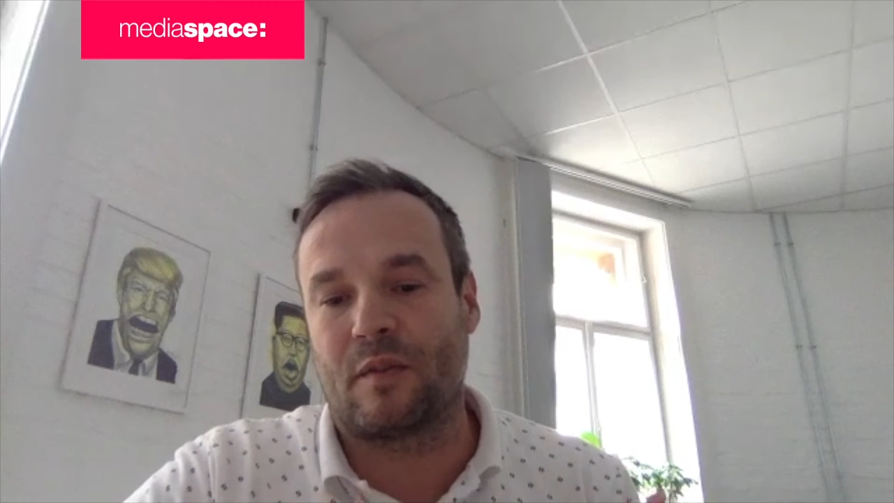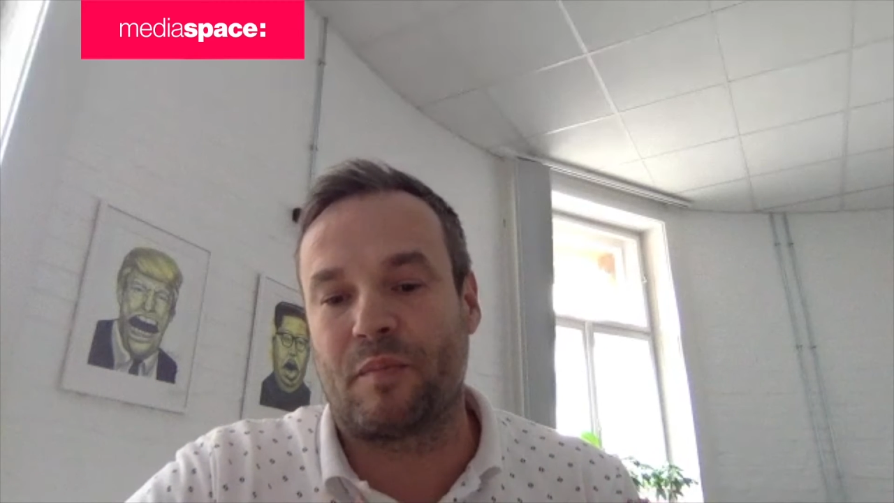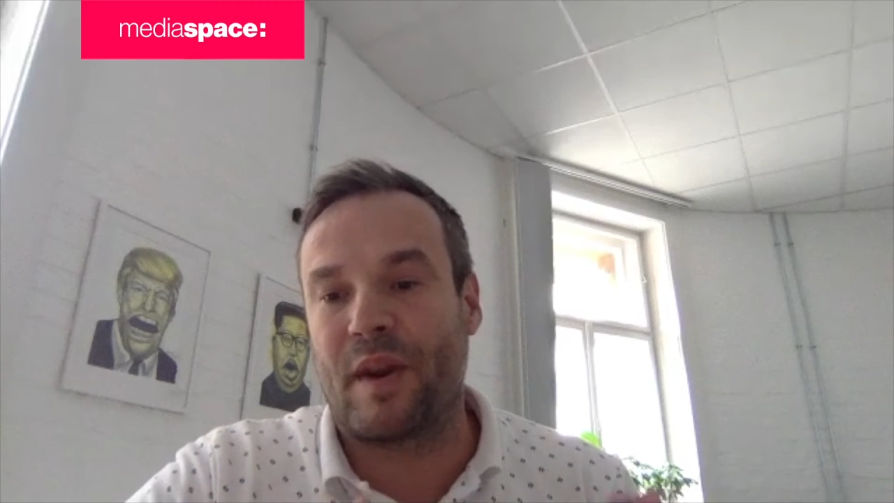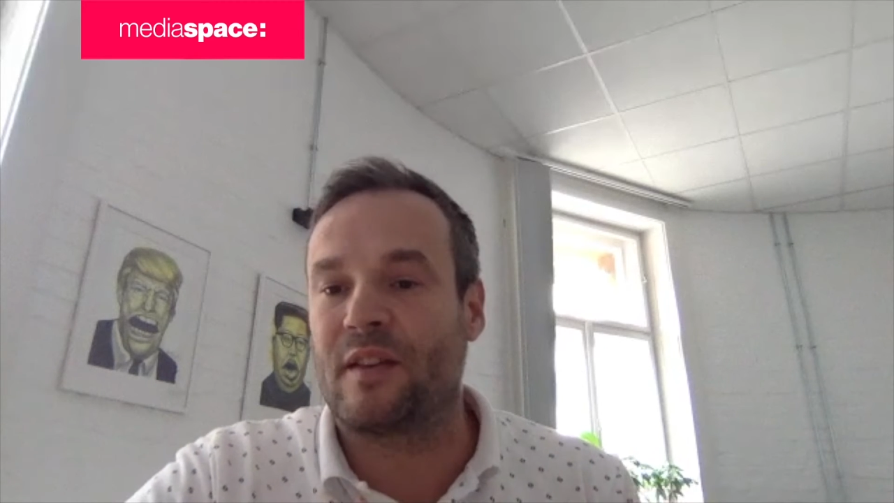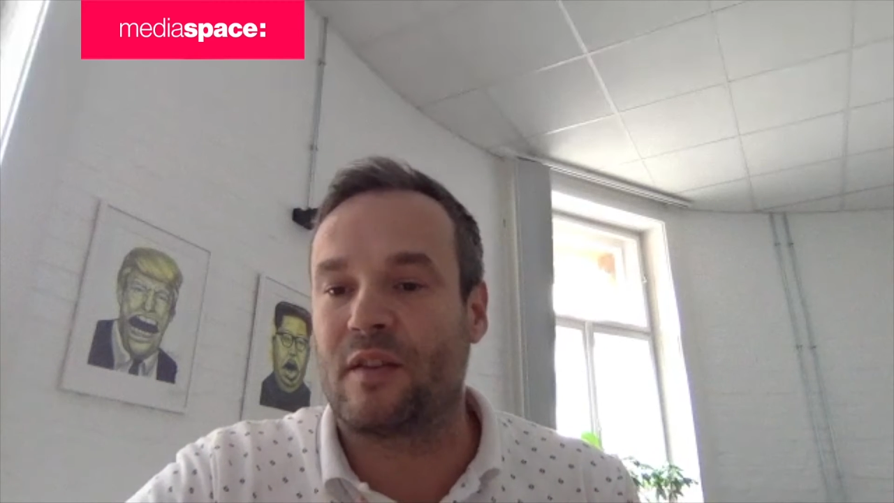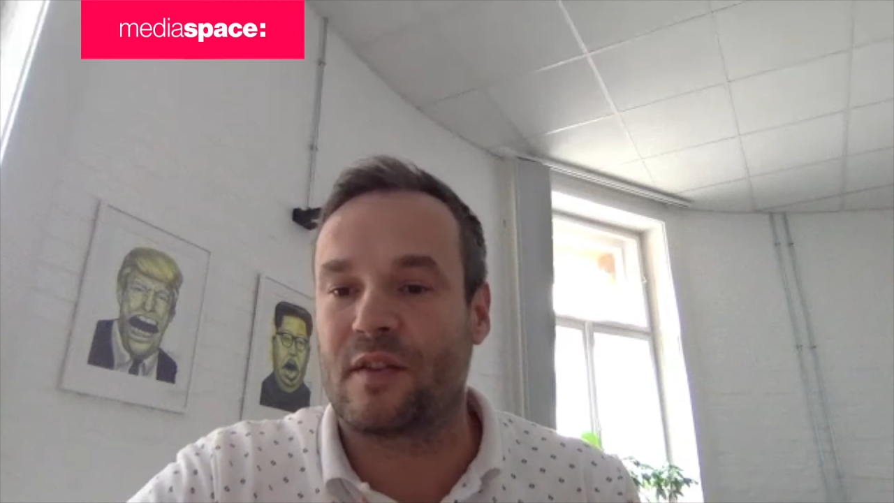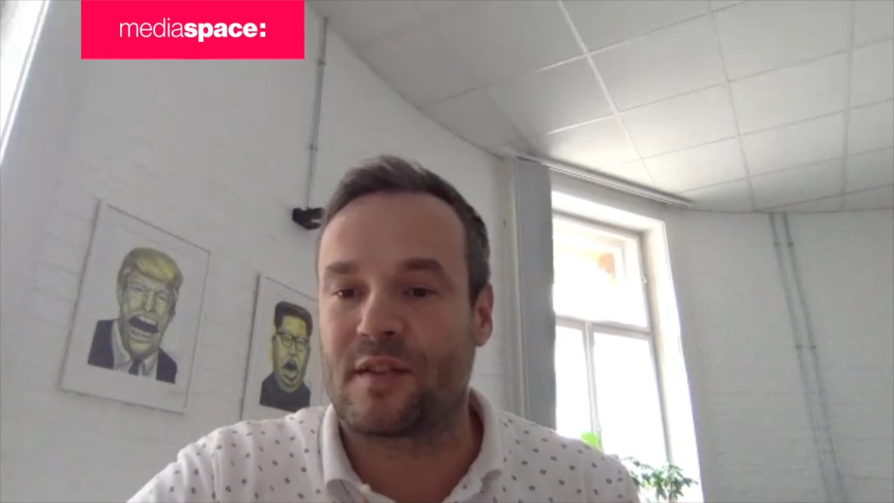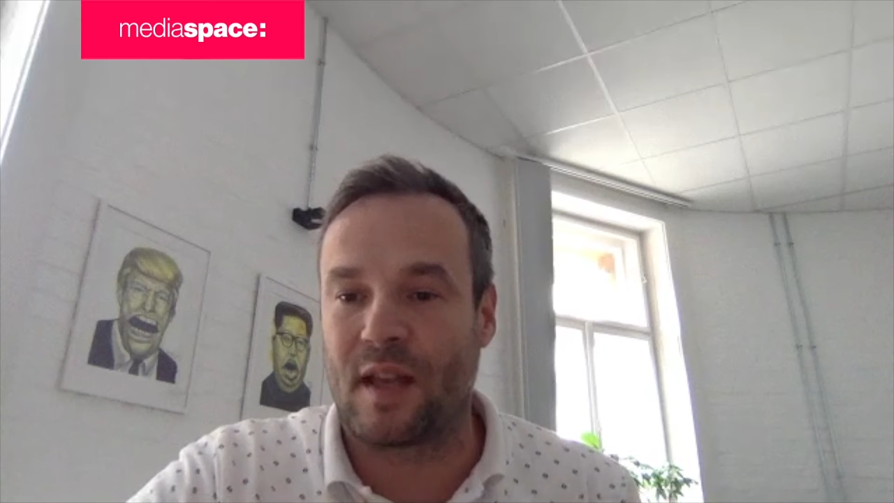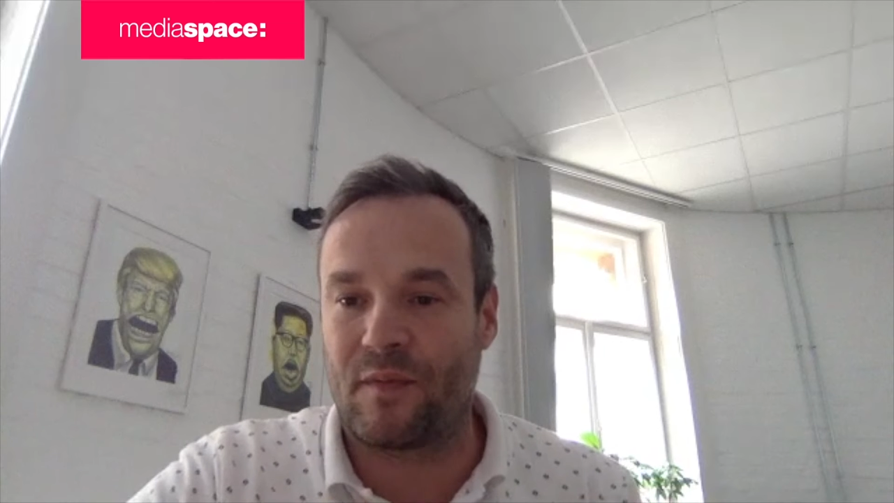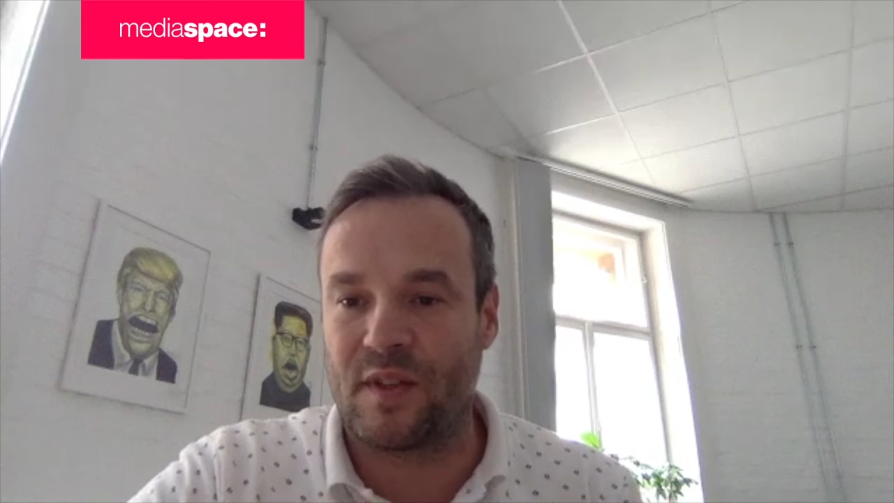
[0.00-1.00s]
brand
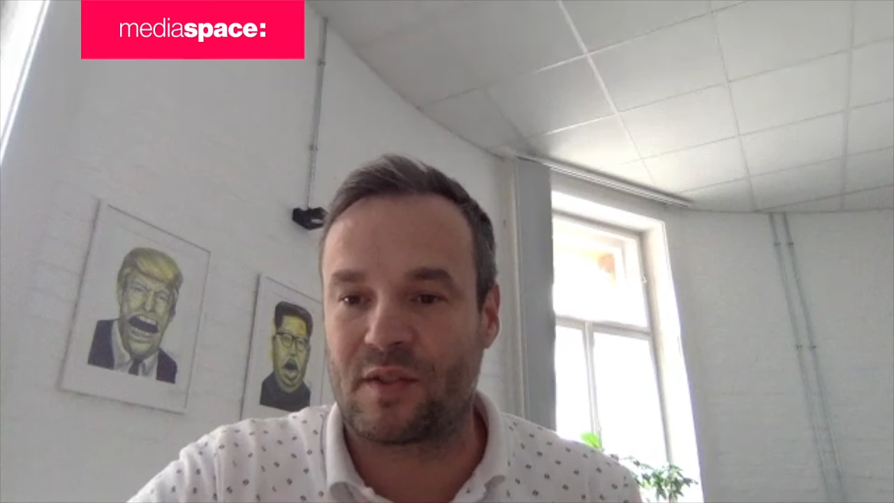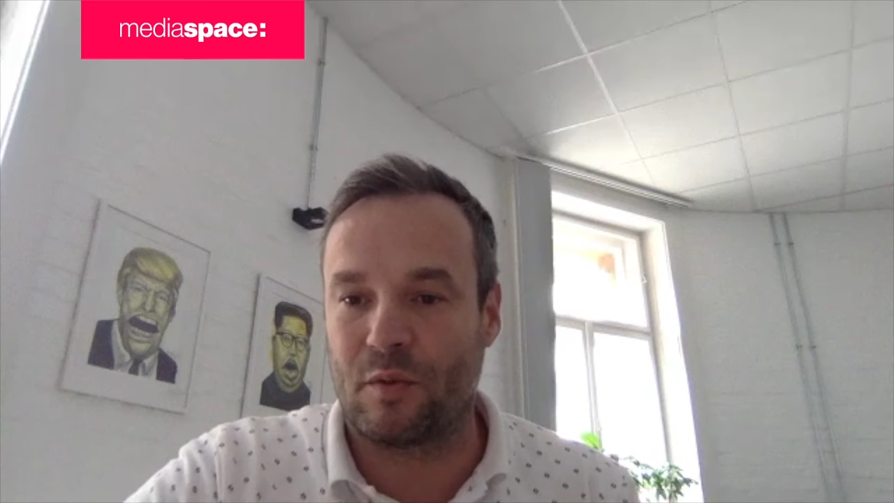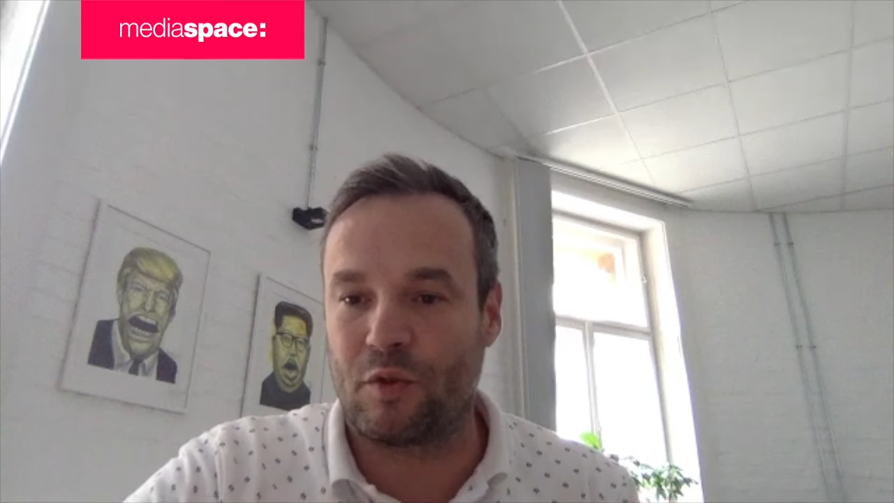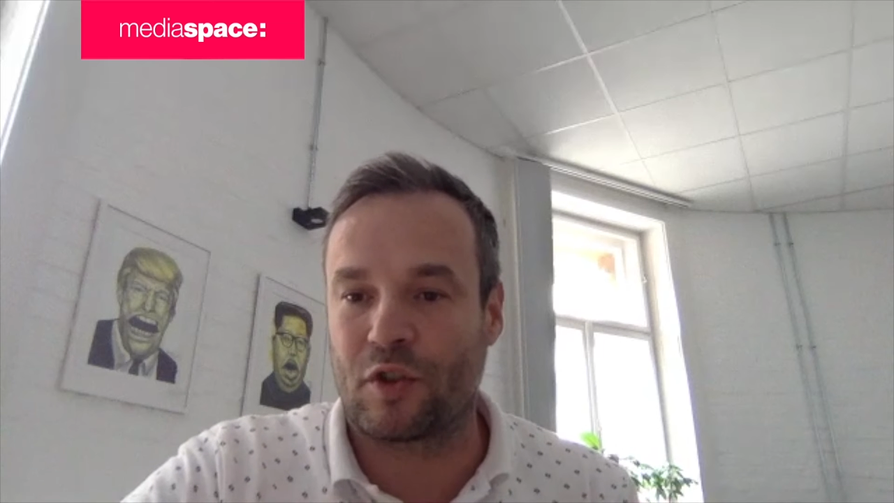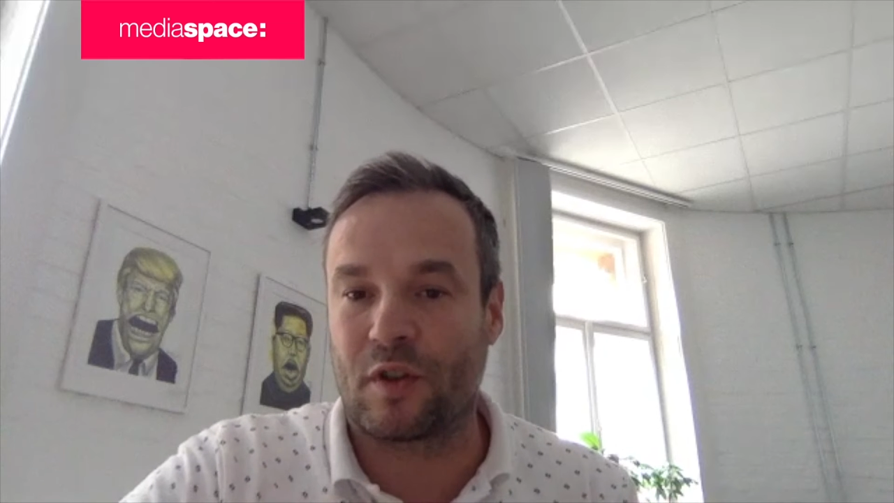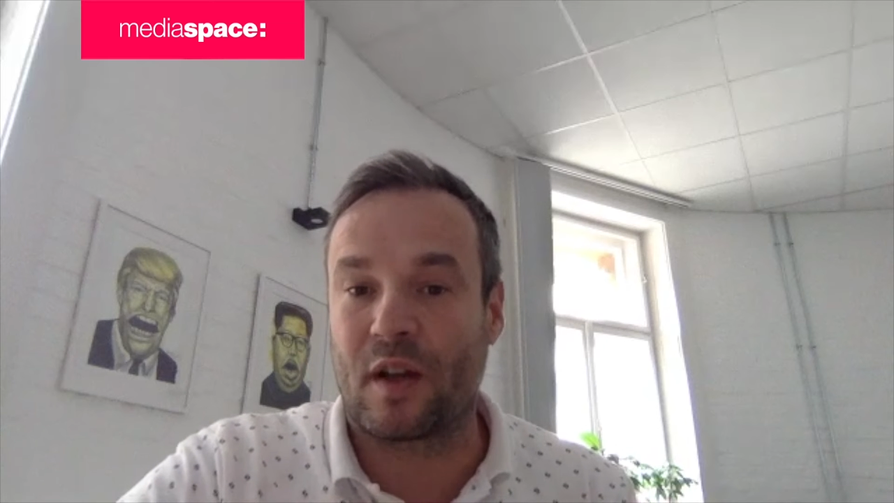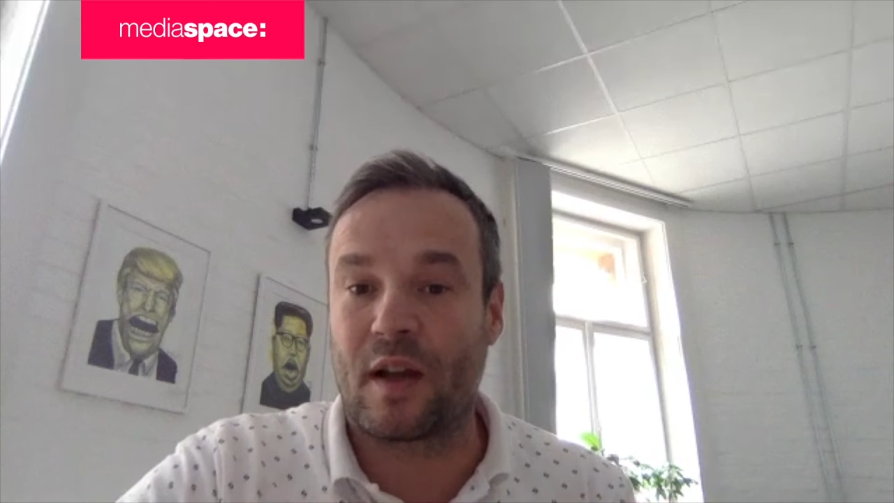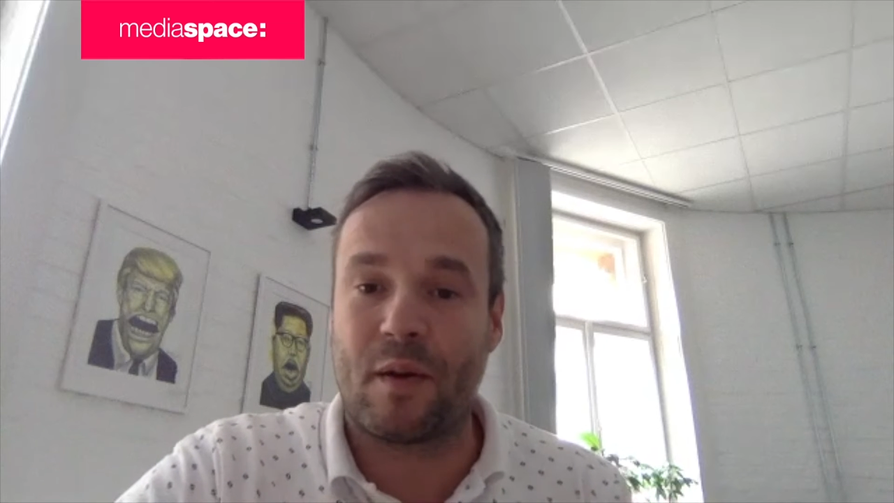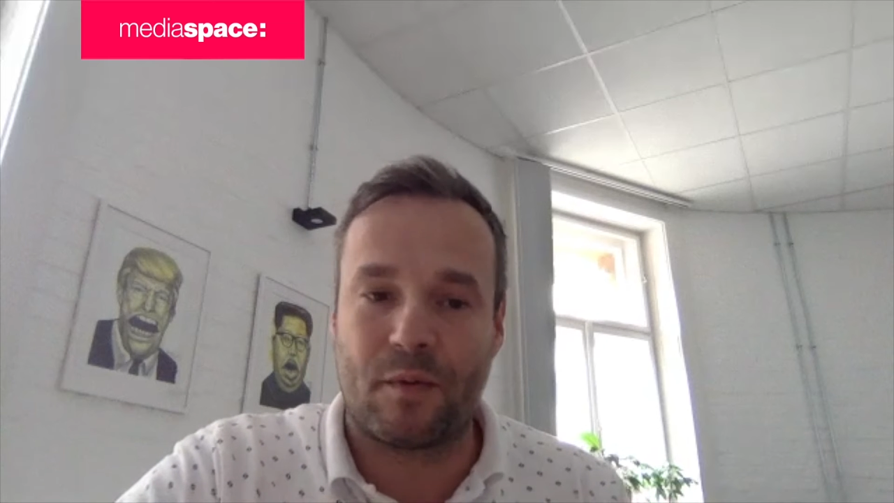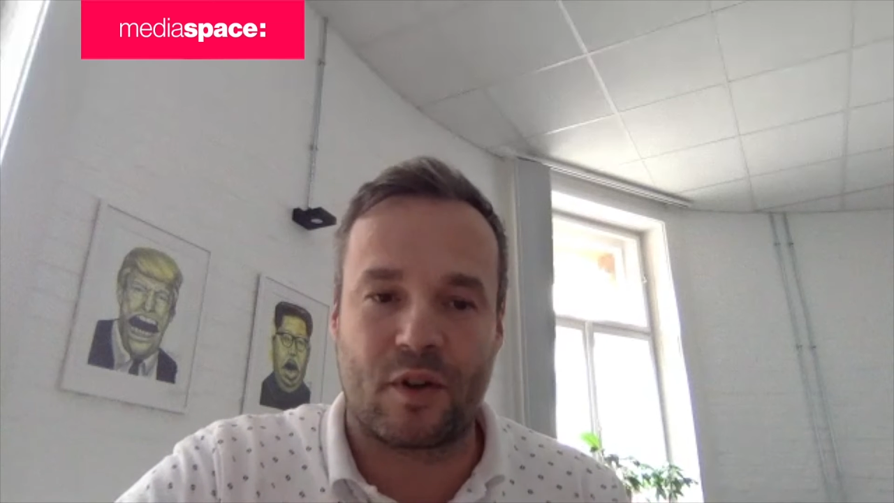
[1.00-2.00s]
safety solution.
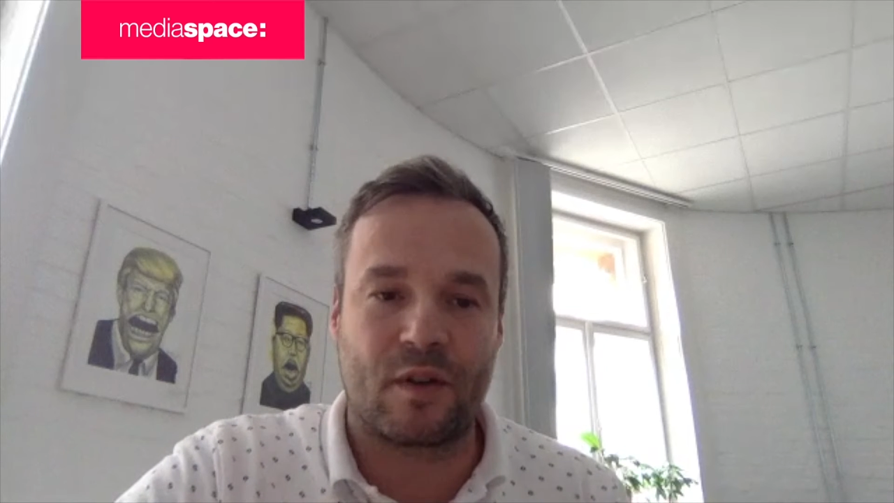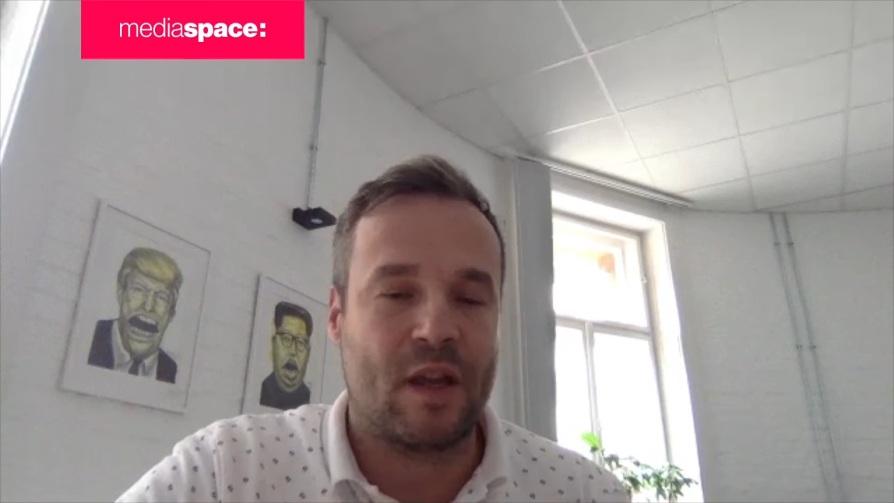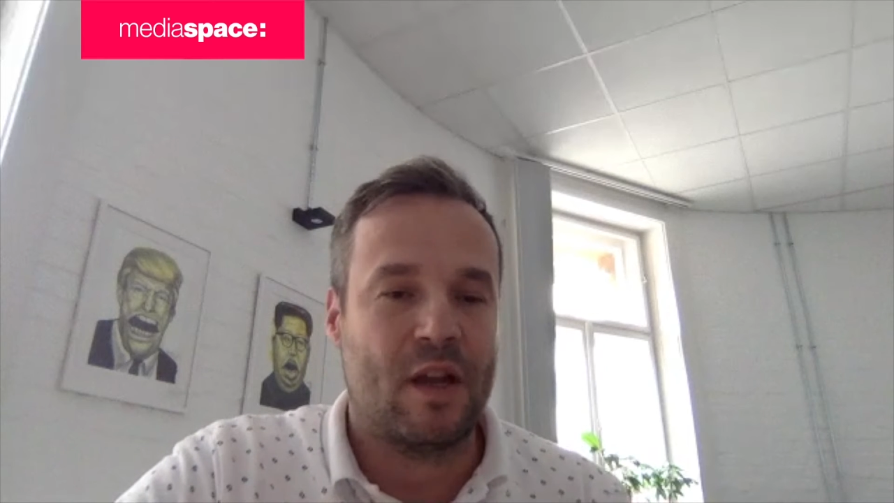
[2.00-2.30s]
However,